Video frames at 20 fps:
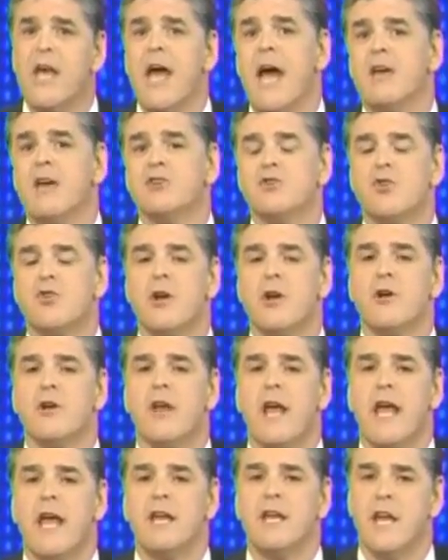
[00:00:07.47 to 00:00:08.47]
has
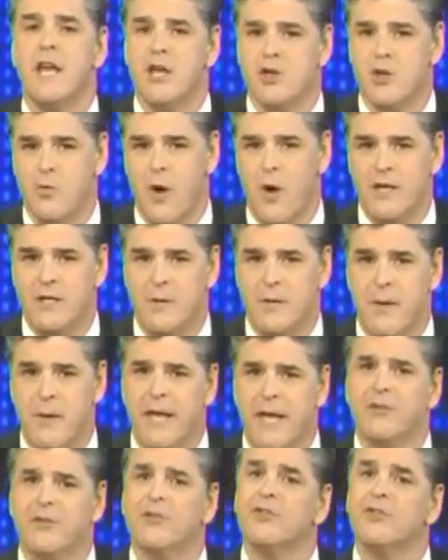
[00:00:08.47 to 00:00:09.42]
triggered a nationwide debate.